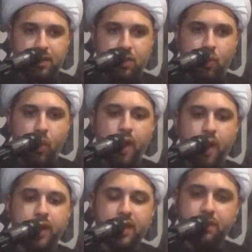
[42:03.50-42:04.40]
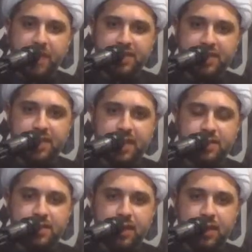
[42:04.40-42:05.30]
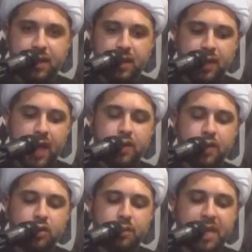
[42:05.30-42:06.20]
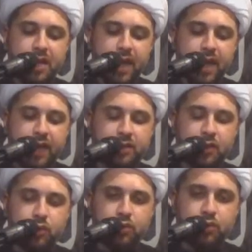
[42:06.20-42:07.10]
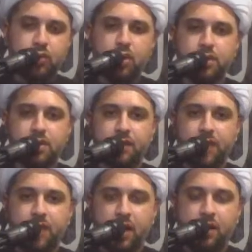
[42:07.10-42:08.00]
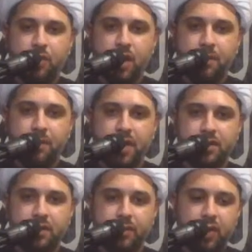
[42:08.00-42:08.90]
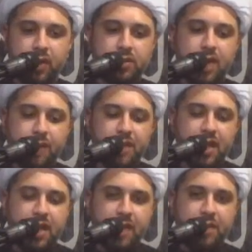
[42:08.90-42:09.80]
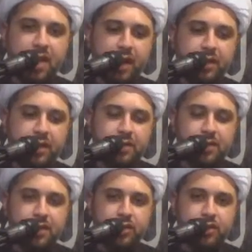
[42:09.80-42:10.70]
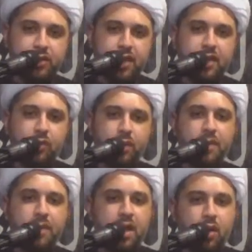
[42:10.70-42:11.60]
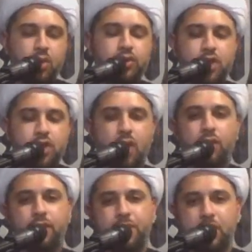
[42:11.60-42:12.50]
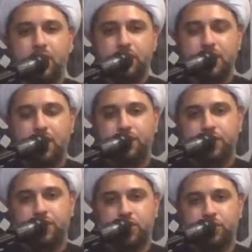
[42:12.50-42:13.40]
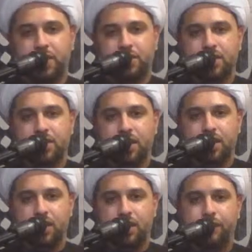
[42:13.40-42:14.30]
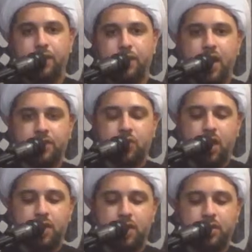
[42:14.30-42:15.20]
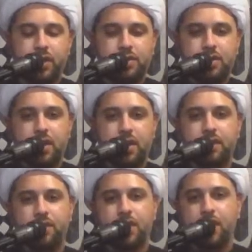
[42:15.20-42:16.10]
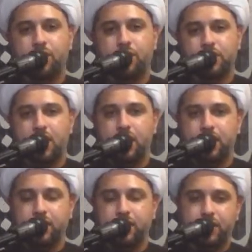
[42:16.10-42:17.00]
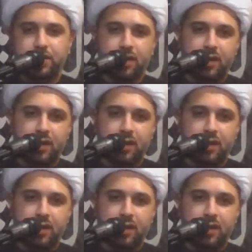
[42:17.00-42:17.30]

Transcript: Work and business cannot be an excuse to not serve Ali Muhammad, because Abdullah ibn Hariz al-Sajistani will be a hujjah over me on the day of judgment. If you had to earn rizq, even I was earning rizq.